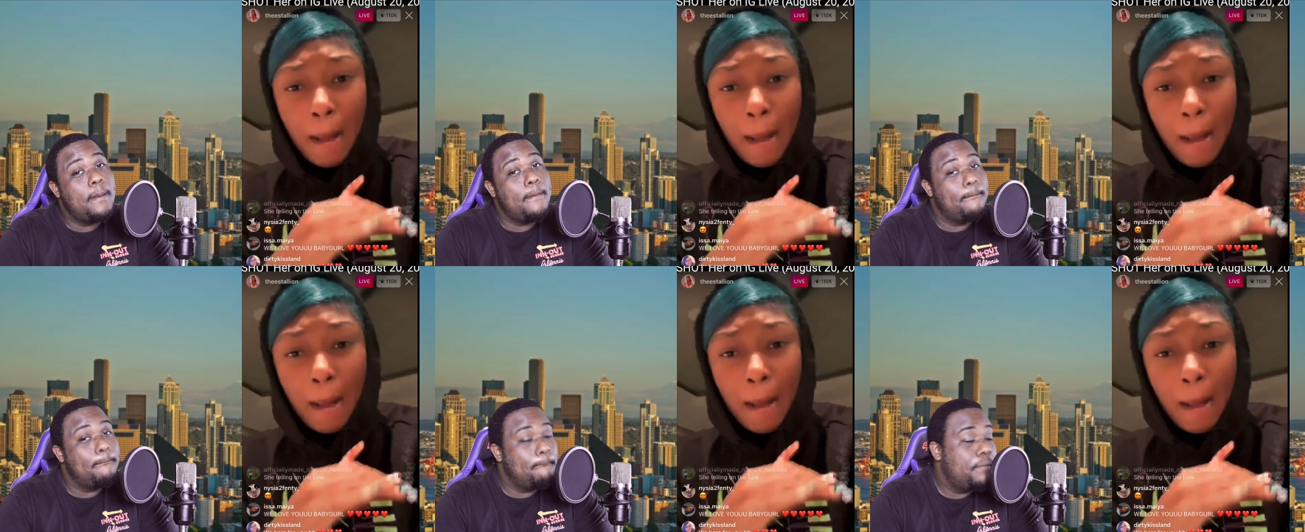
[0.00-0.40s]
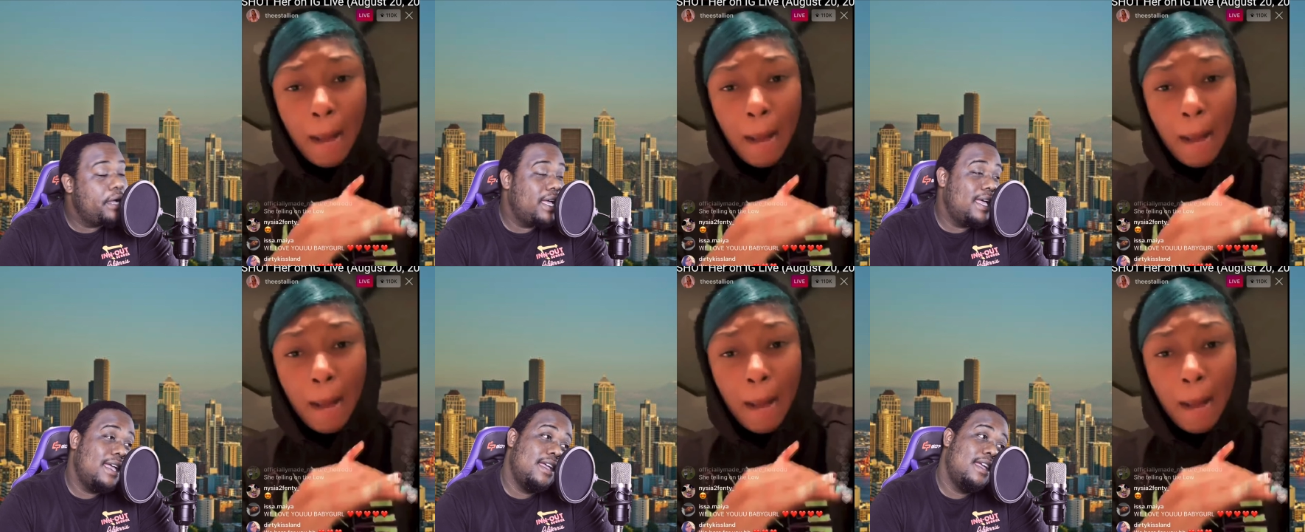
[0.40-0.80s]

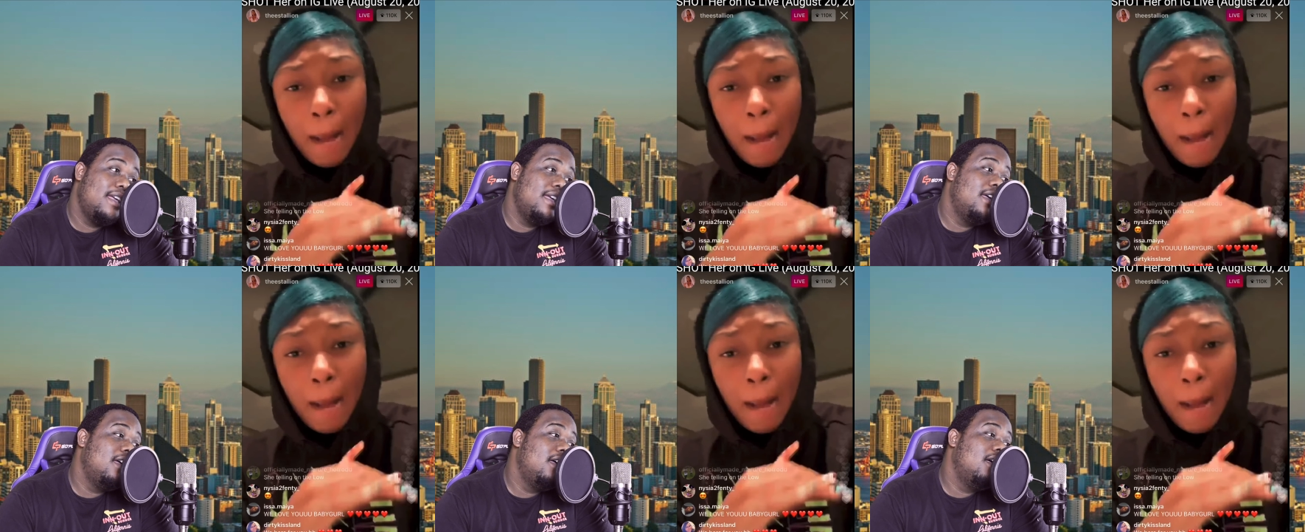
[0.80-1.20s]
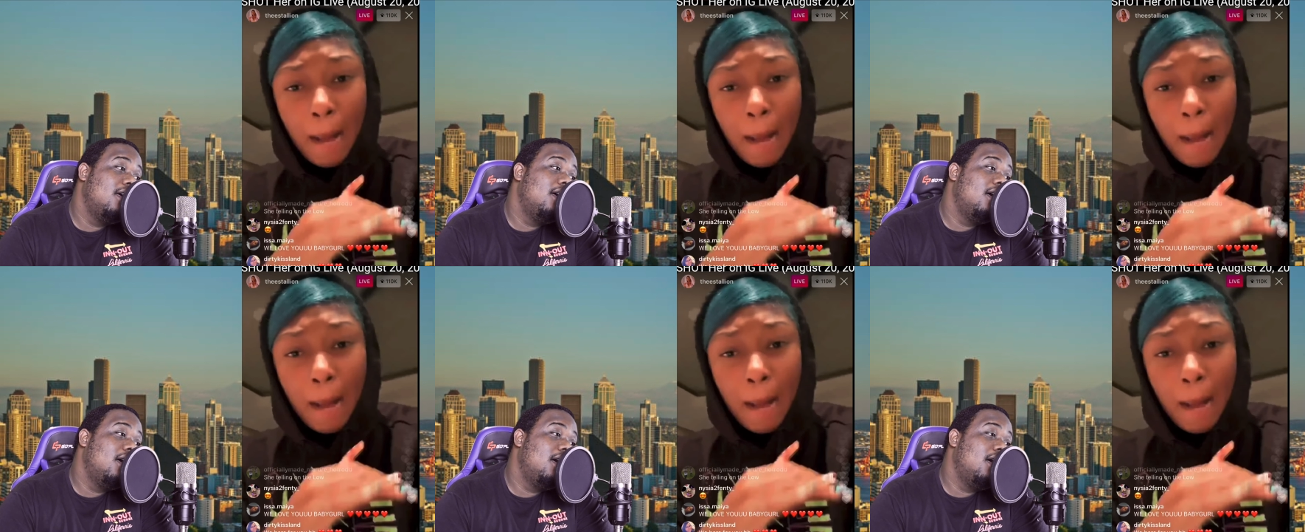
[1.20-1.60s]
Speaker 1: But
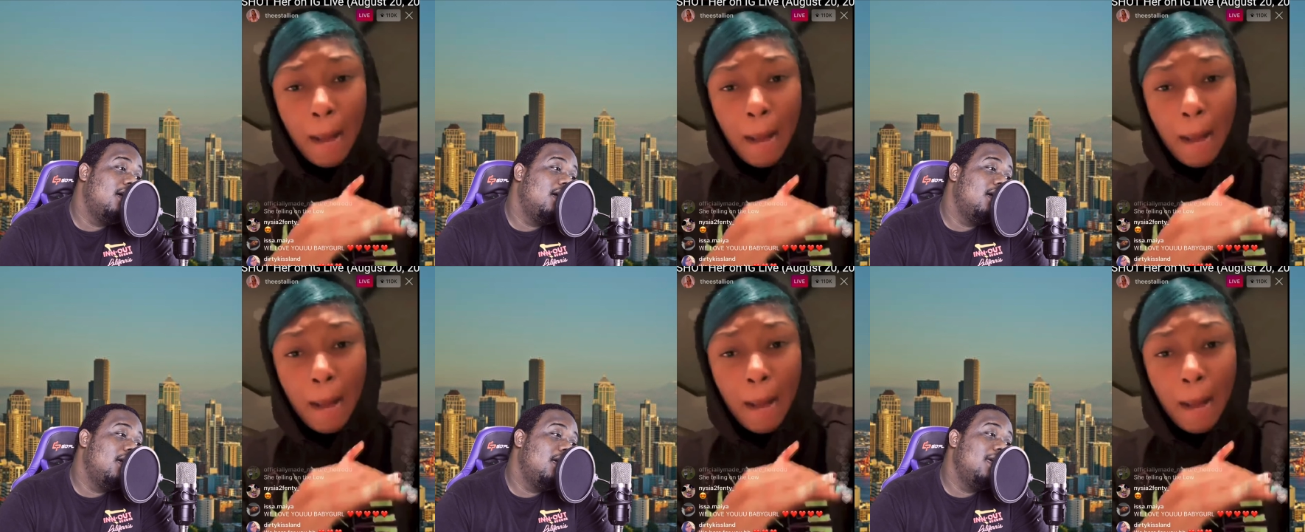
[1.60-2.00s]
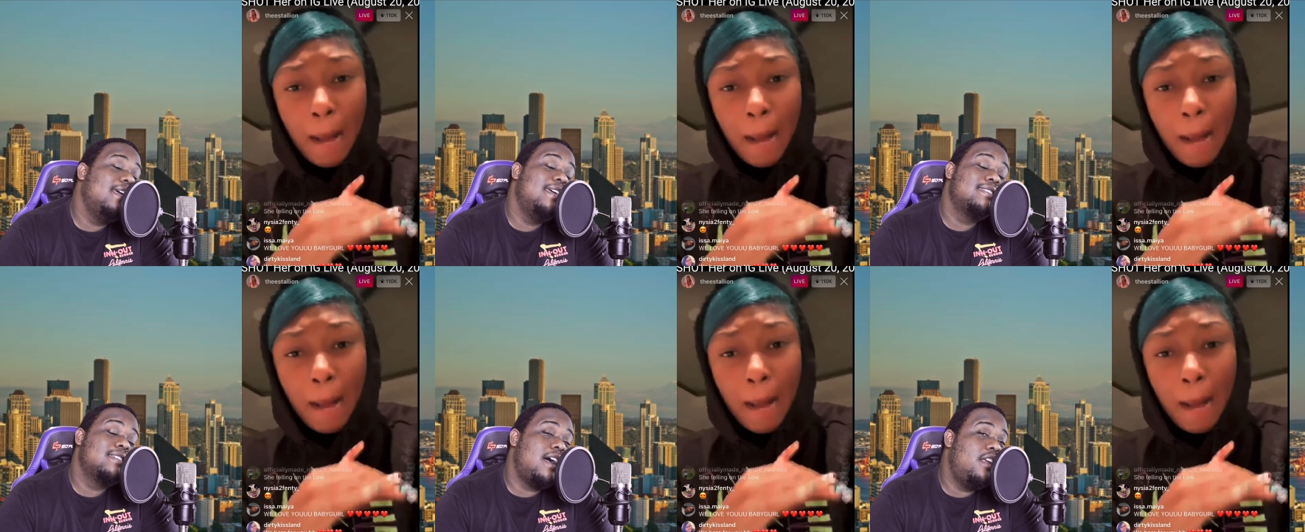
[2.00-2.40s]

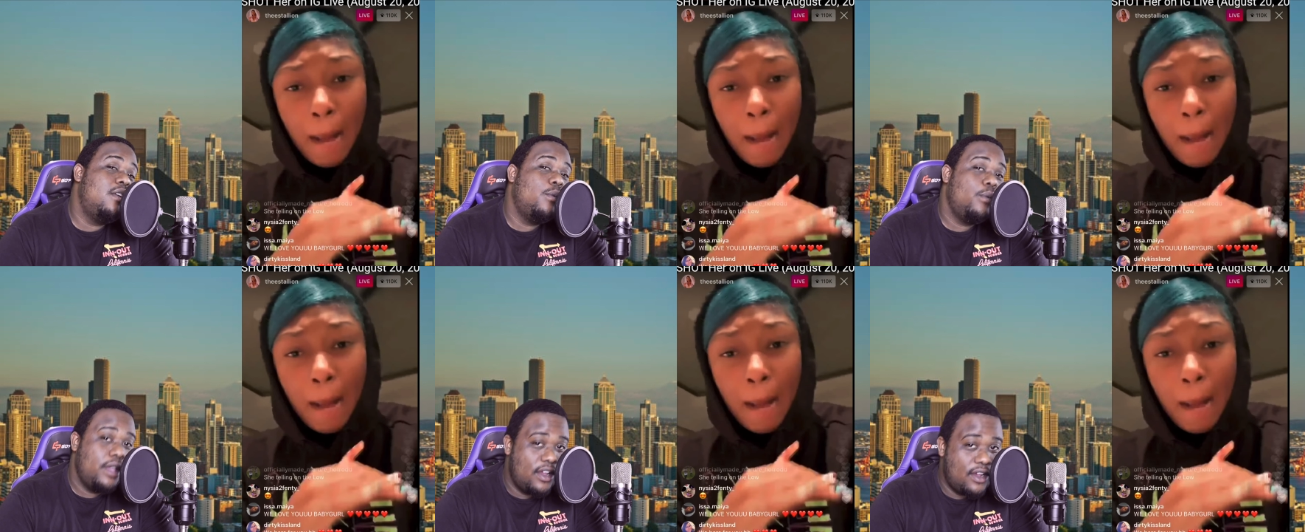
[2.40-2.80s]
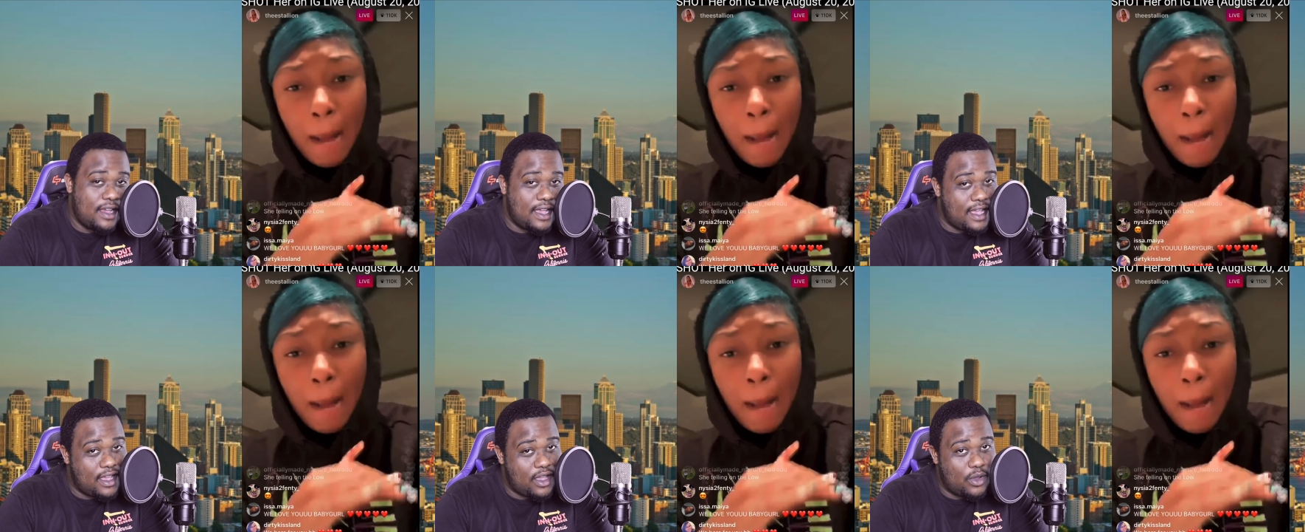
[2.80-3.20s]
it's kind of weird
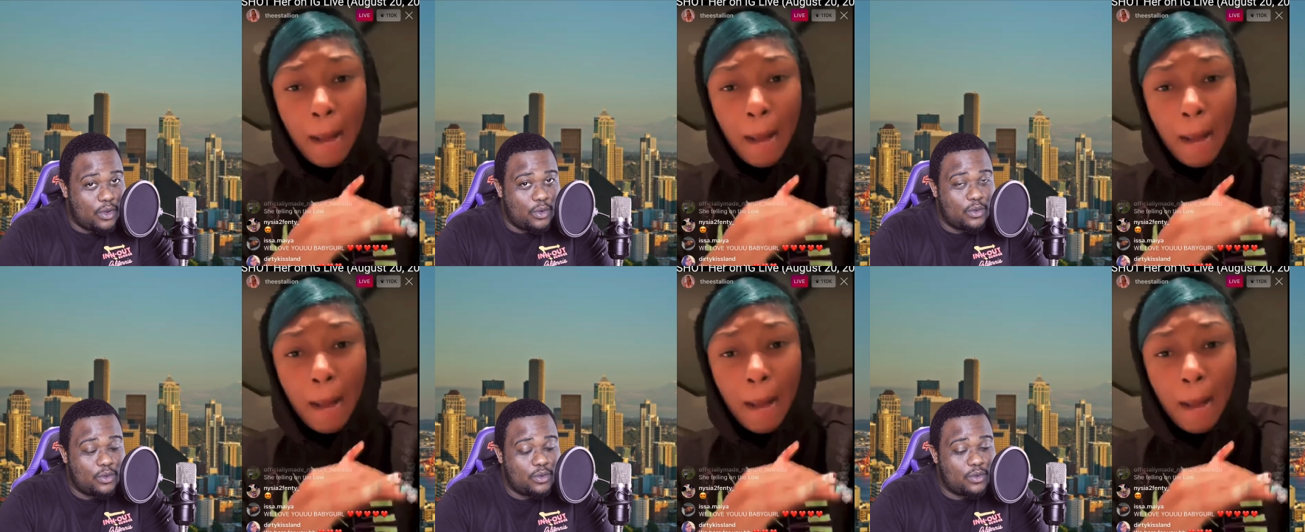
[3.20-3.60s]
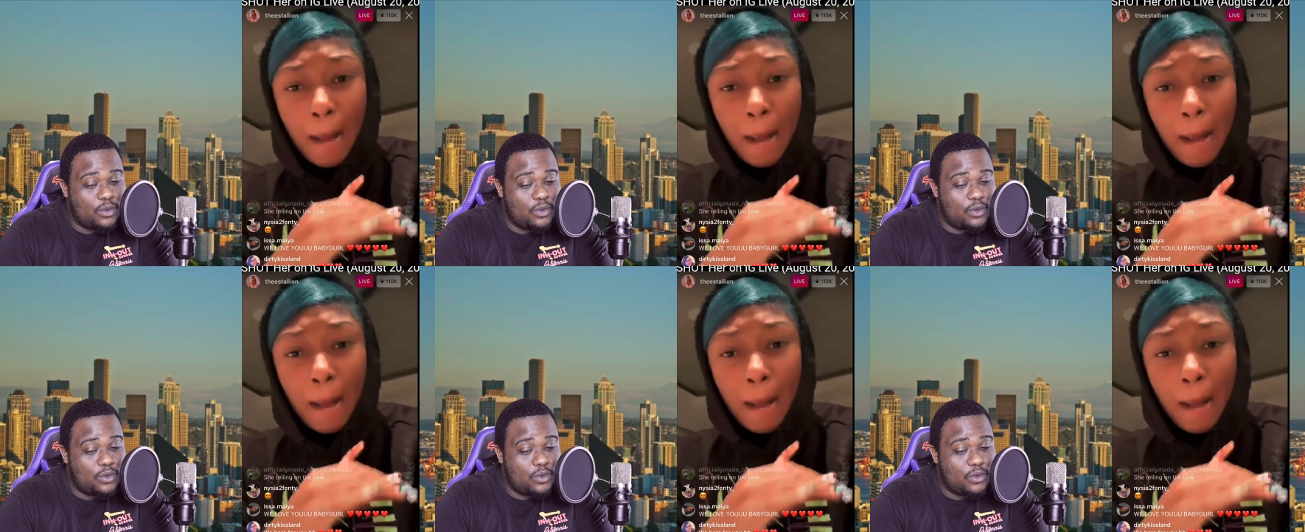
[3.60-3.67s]
how,